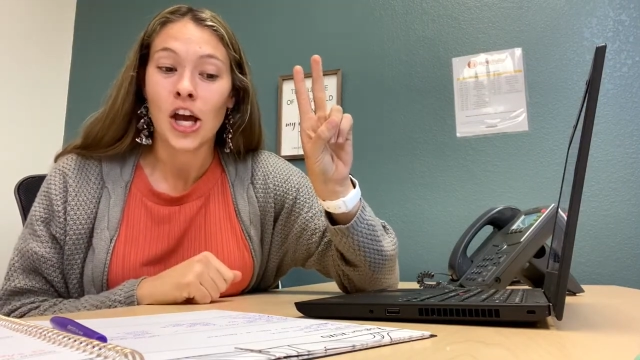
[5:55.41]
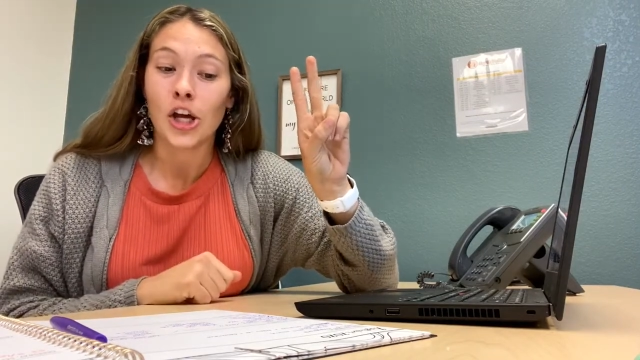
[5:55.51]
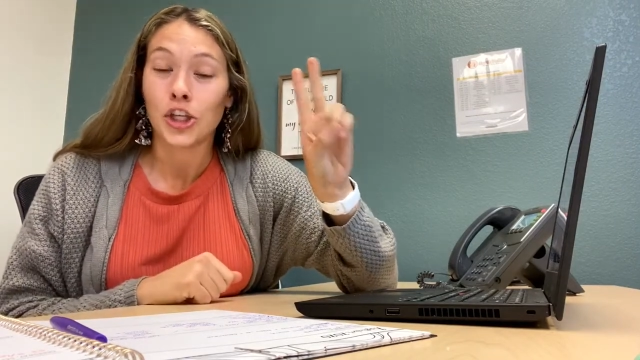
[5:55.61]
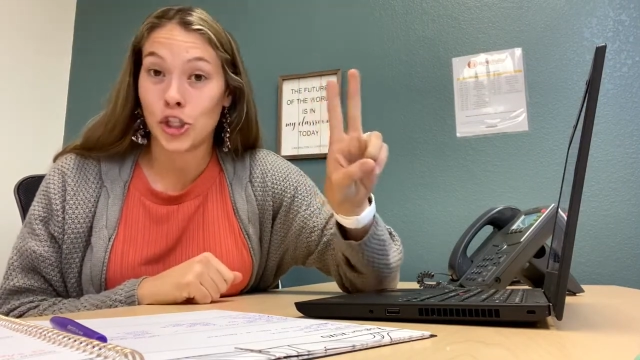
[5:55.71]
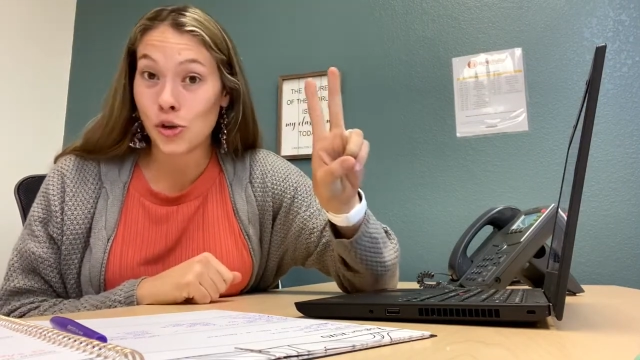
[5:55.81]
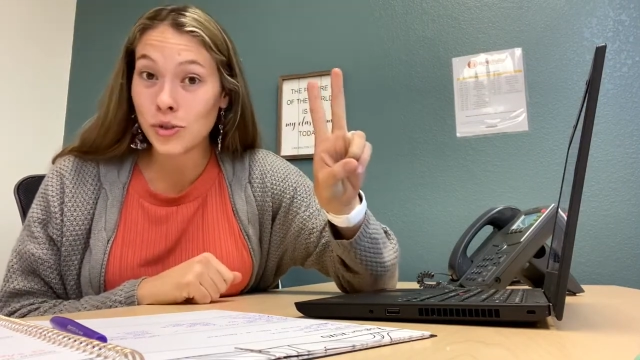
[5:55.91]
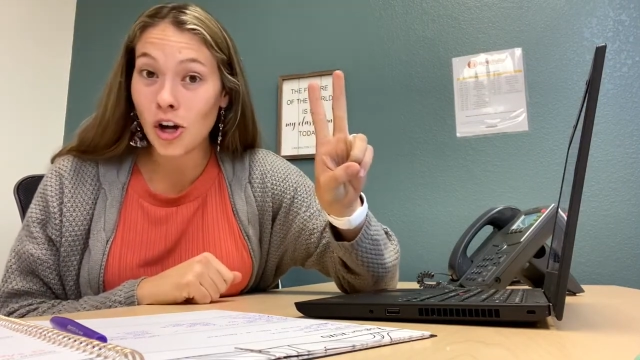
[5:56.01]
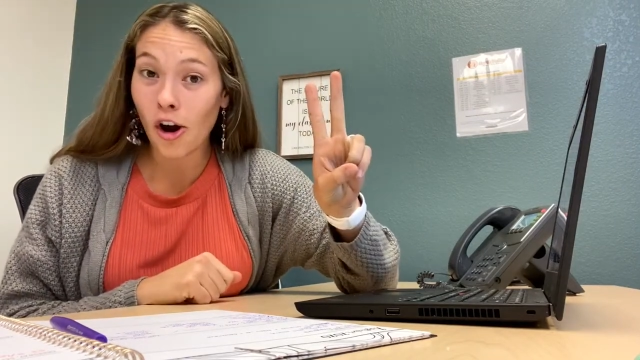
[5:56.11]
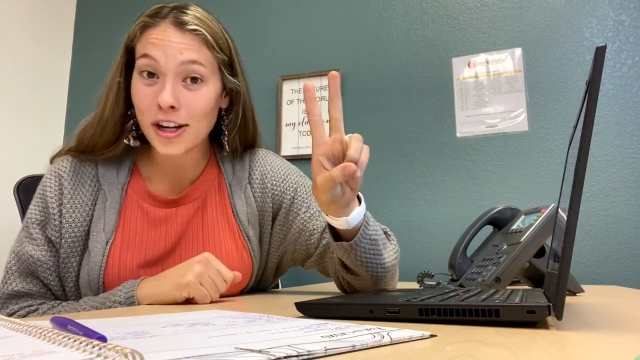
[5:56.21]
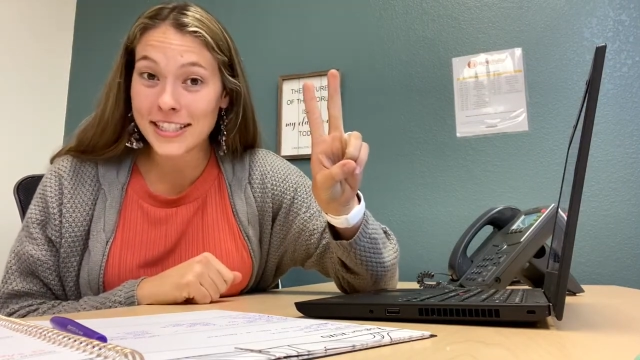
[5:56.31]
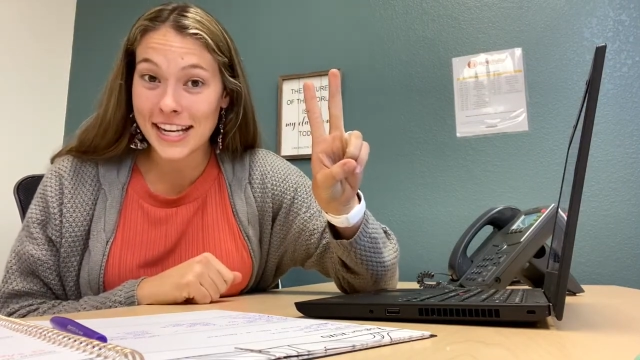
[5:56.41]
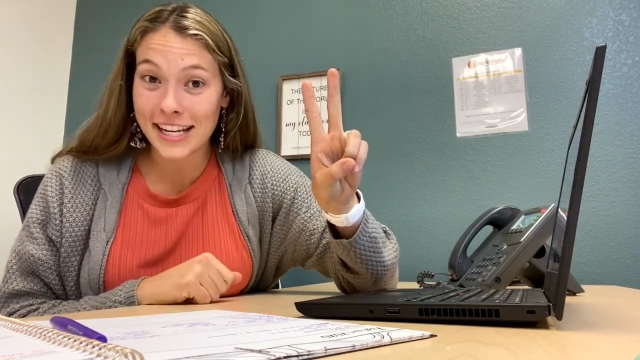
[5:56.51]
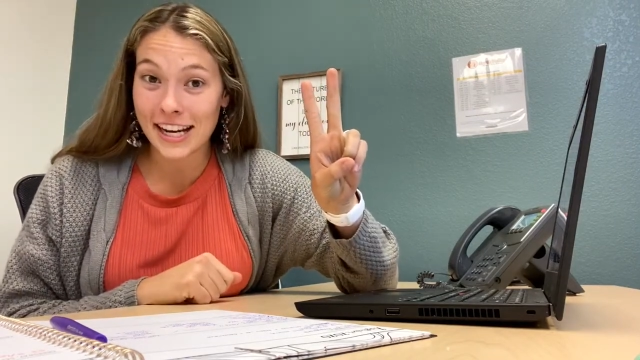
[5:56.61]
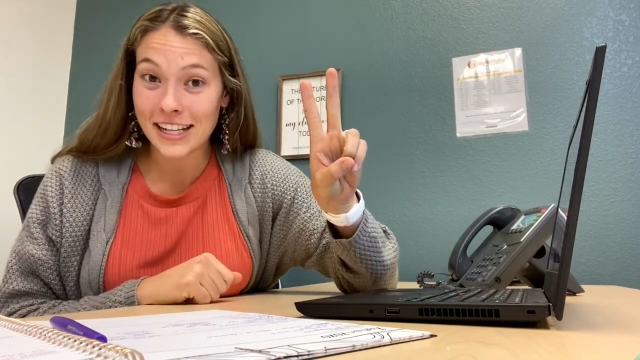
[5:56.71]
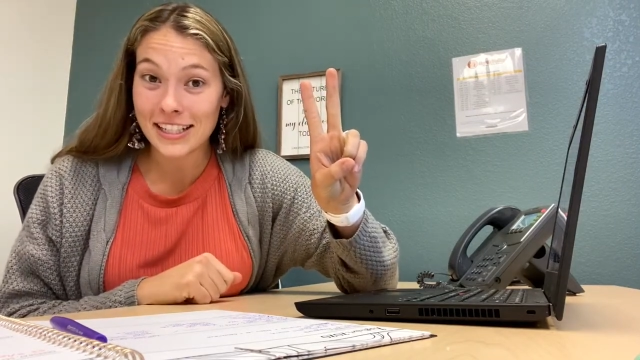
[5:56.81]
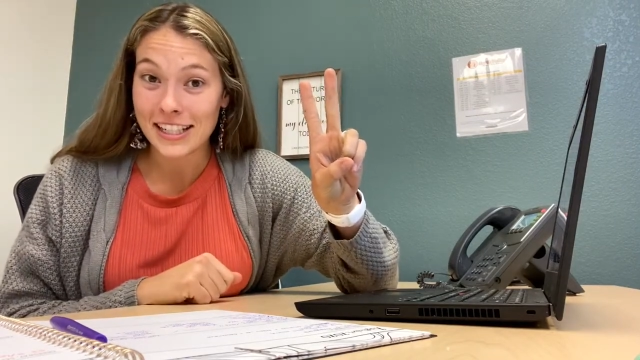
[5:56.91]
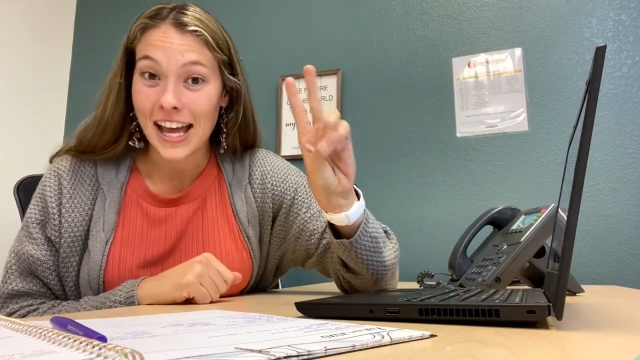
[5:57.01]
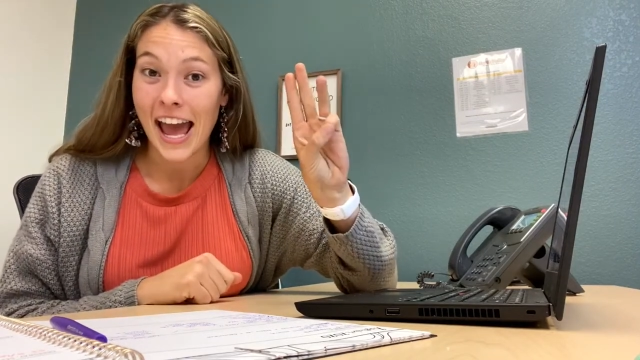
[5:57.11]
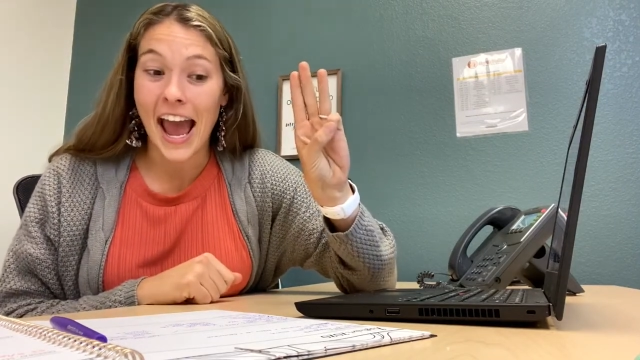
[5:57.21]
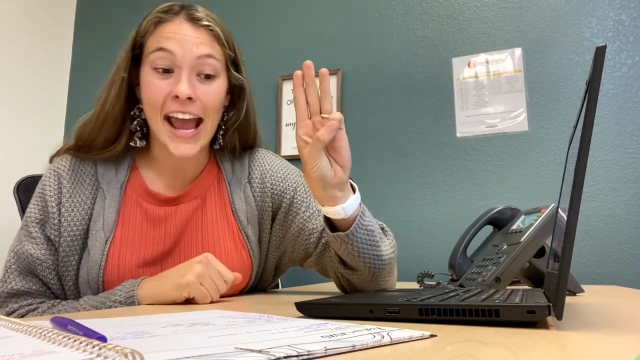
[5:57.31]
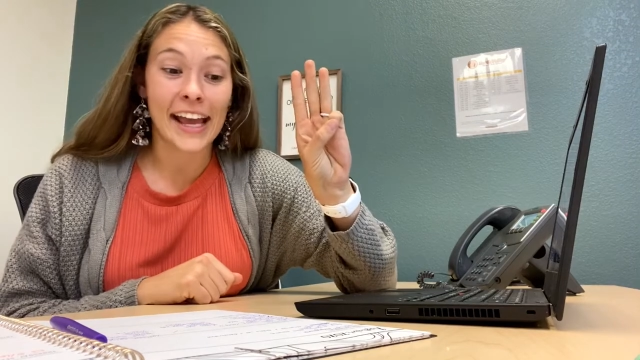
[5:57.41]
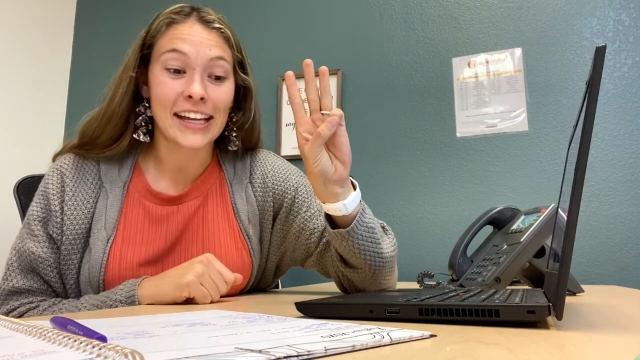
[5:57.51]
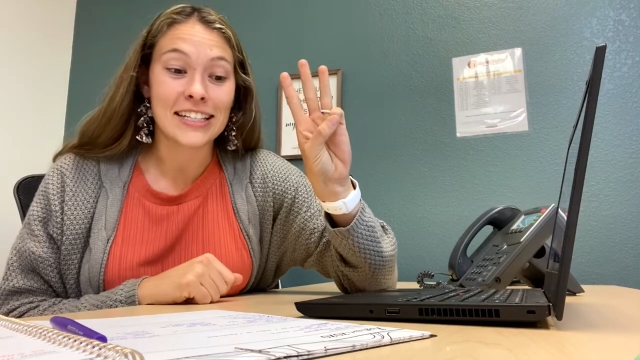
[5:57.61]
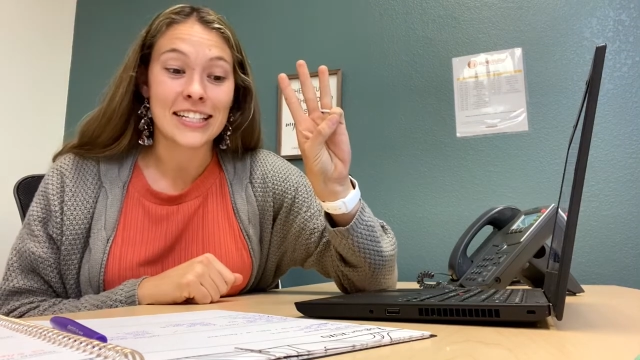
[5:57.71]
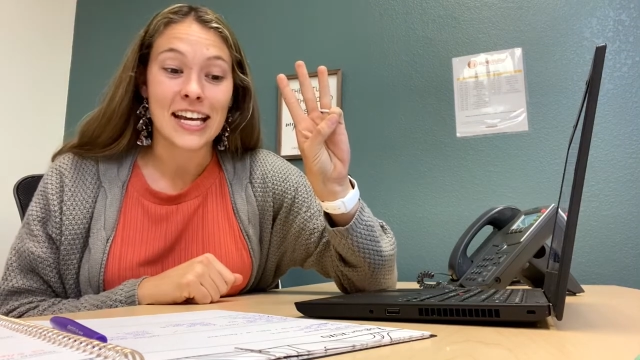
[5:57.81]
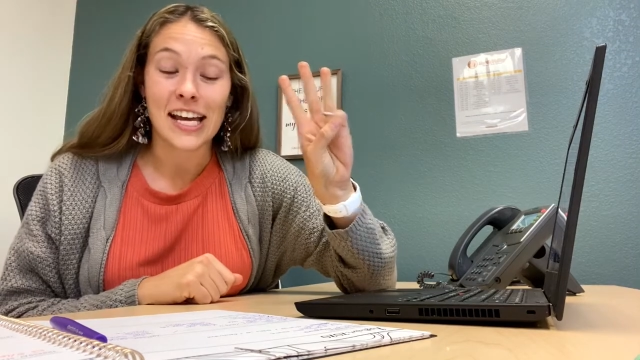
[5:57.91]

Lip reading: Use hard data and